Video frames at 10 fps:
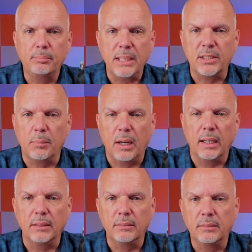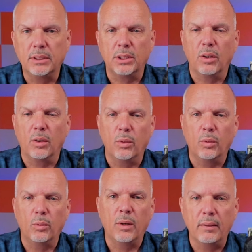peace of mind.
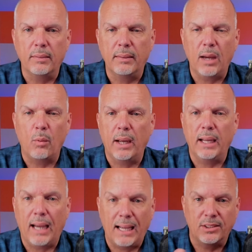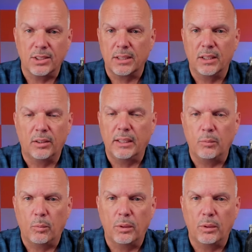So that way I just literally